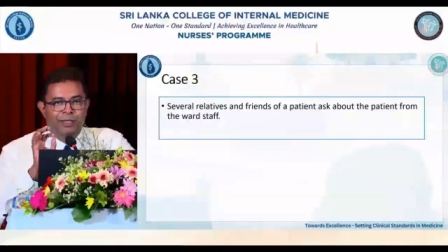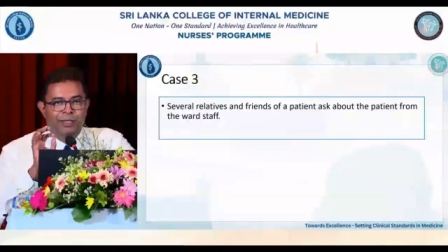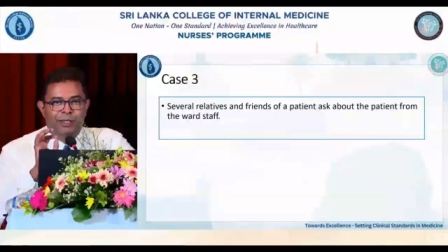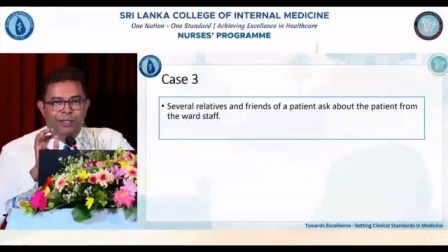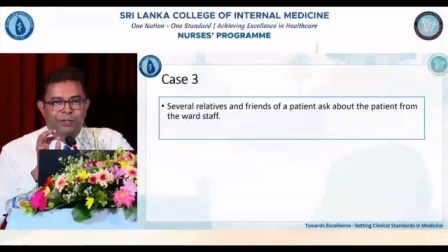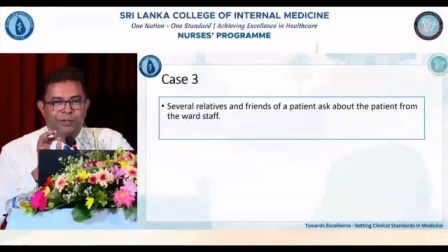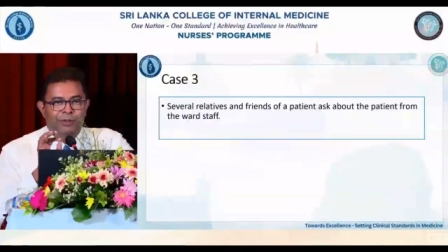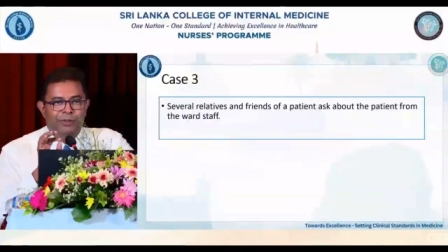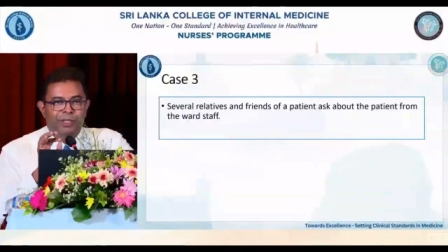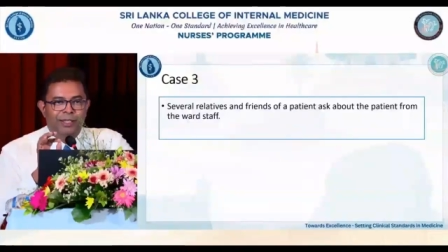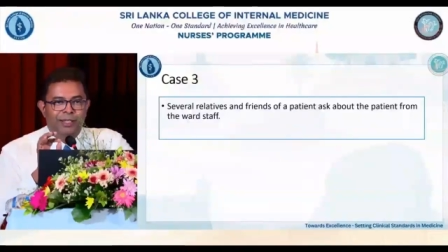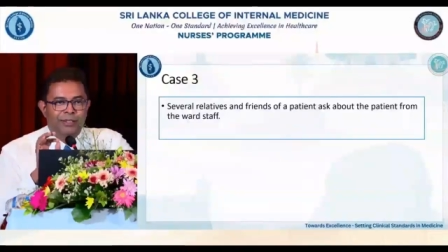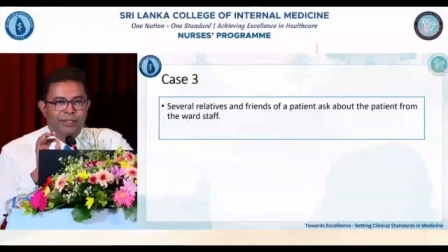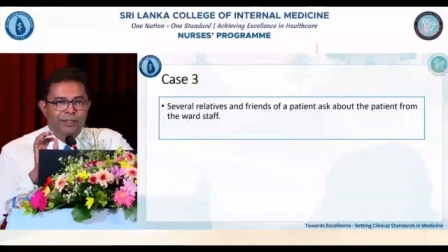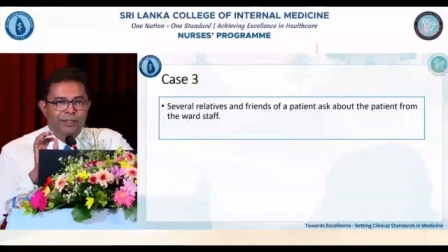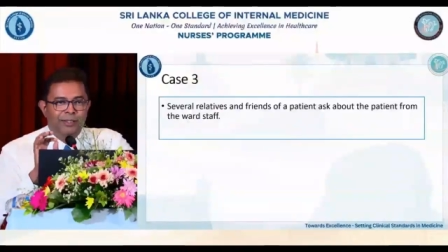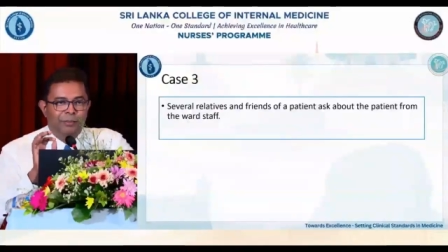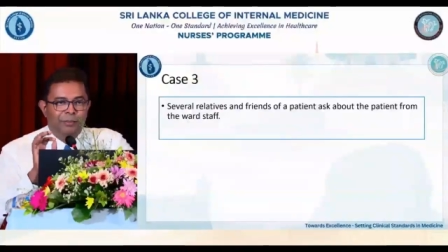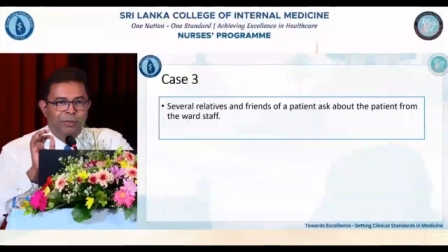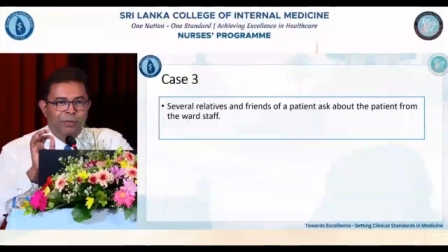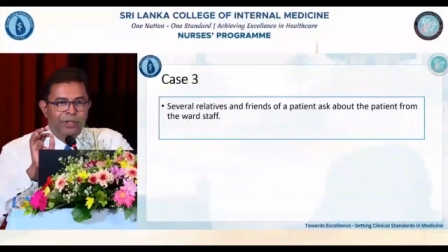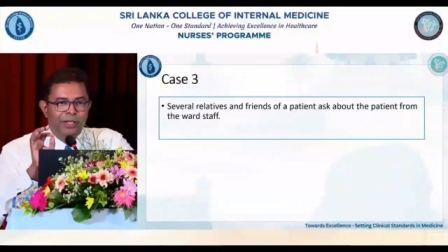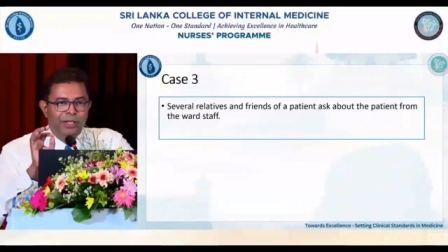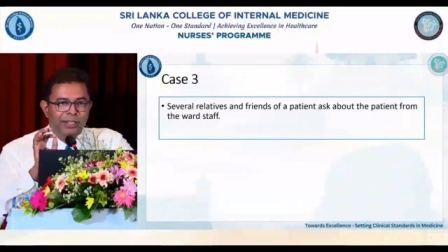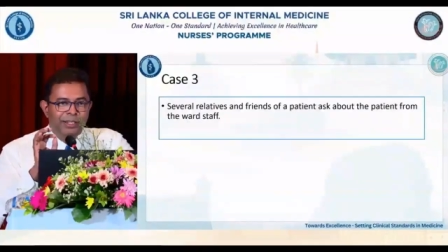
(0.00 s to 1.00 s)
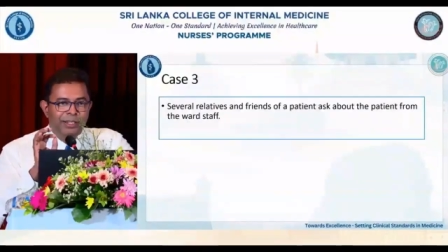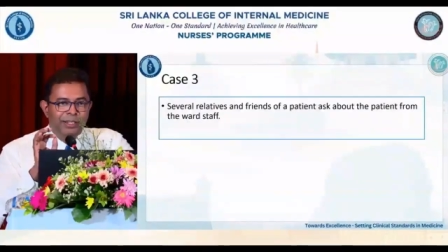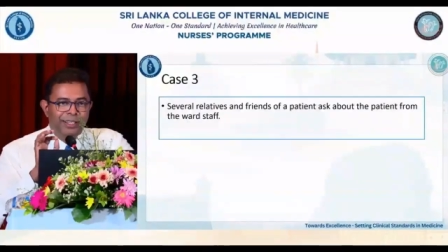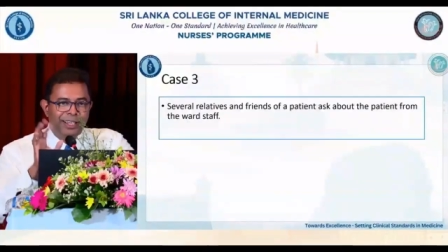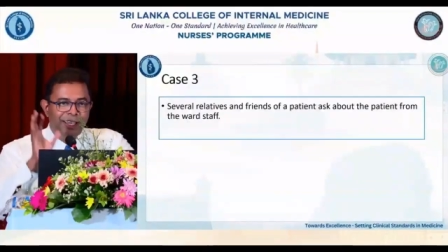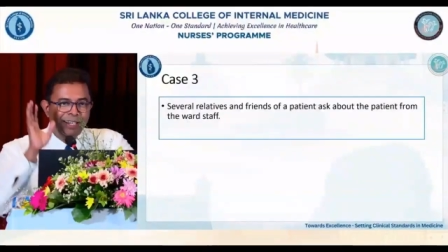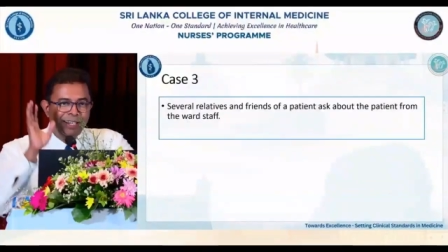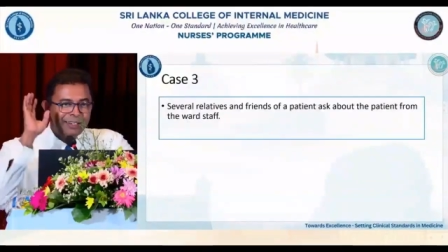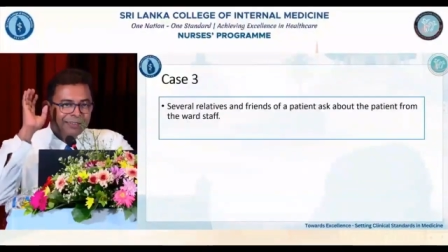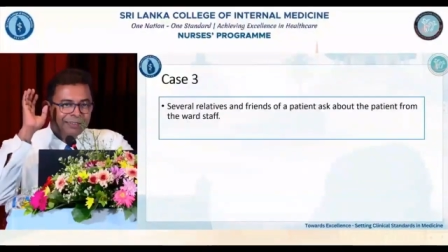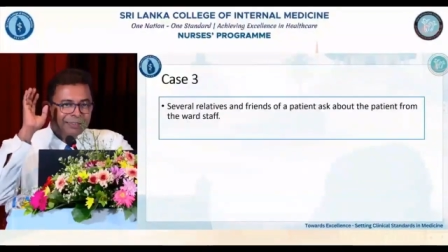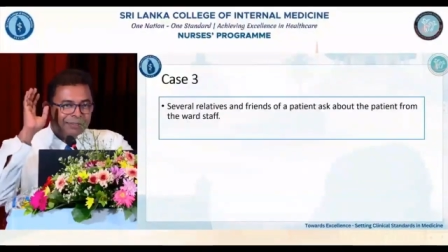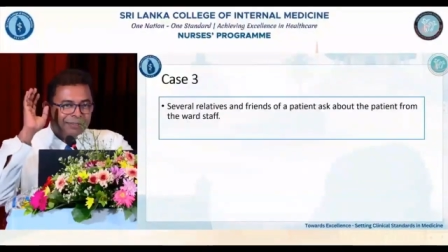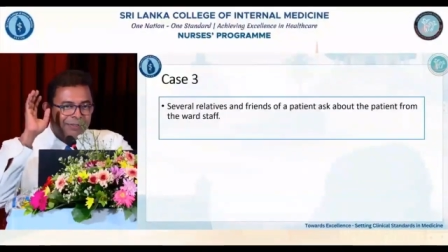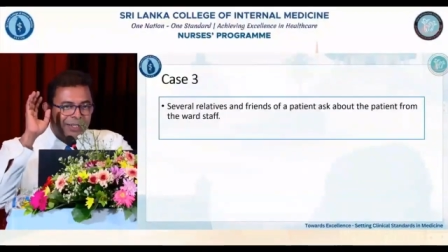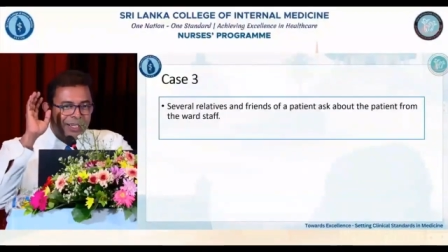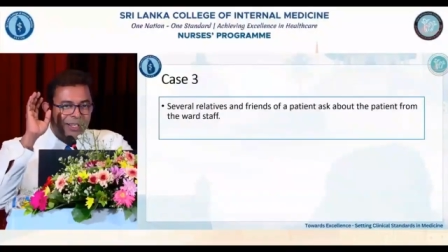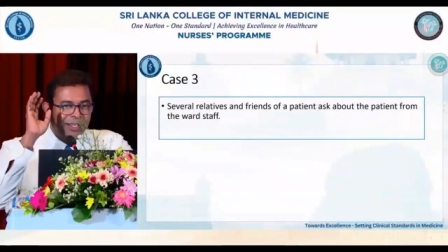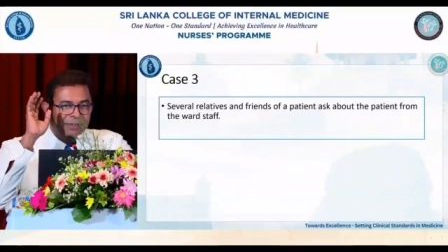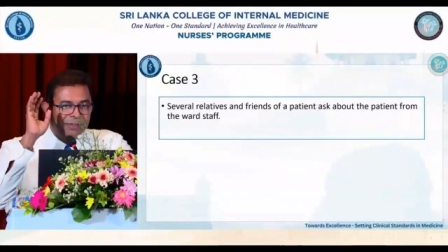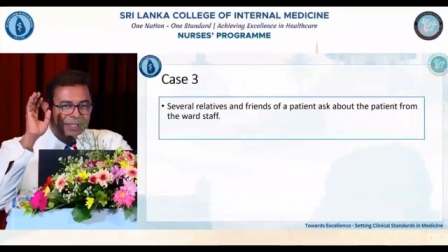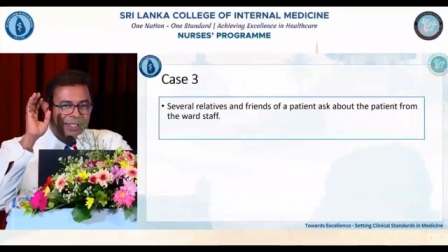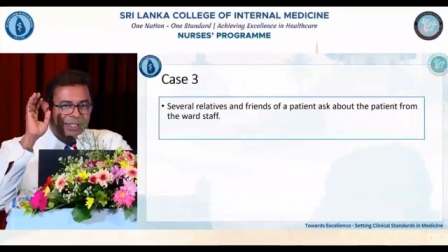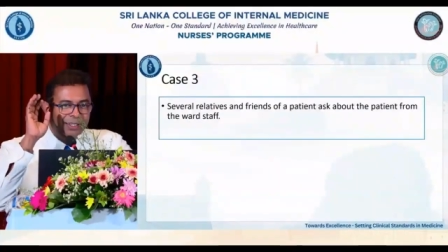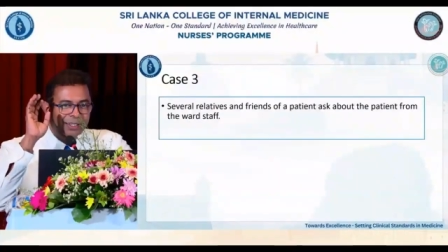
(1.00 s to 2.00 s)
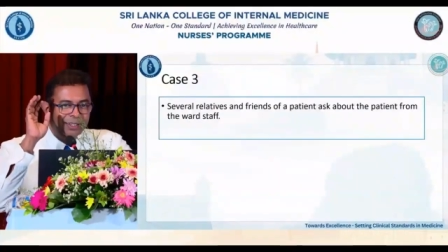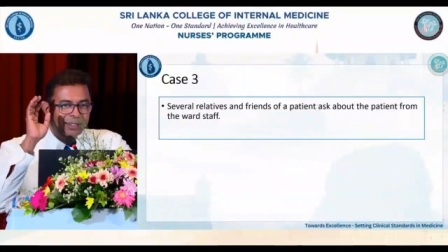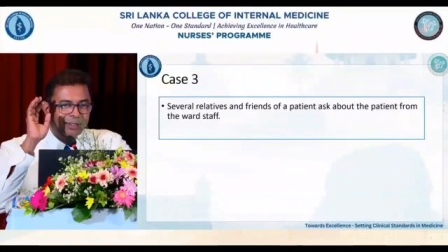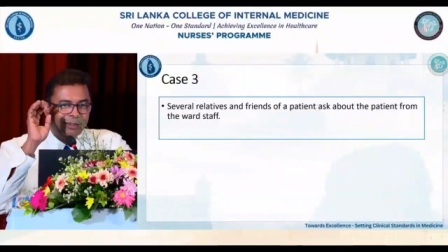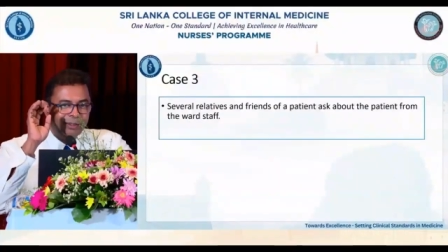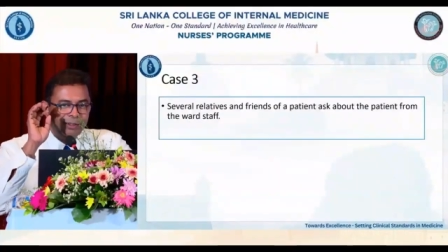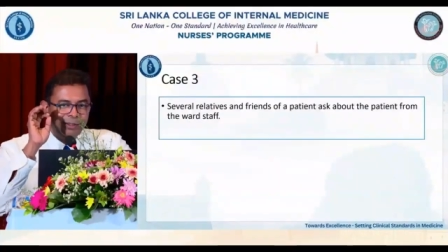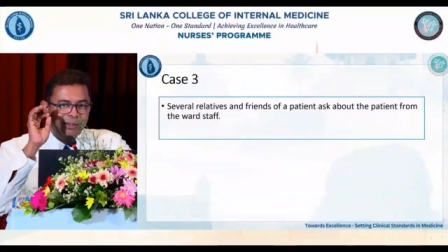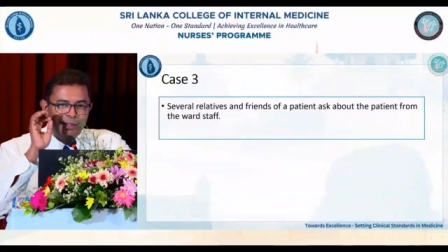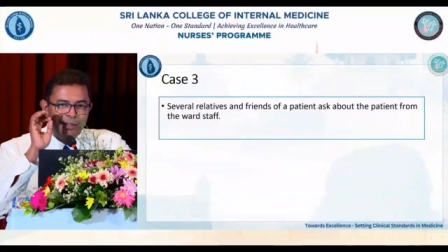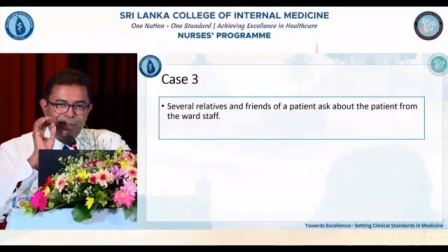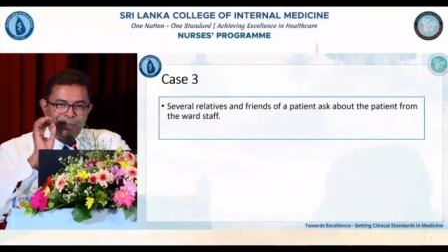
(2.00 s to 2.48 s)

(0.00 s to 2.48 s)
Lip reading: That is the point again where we,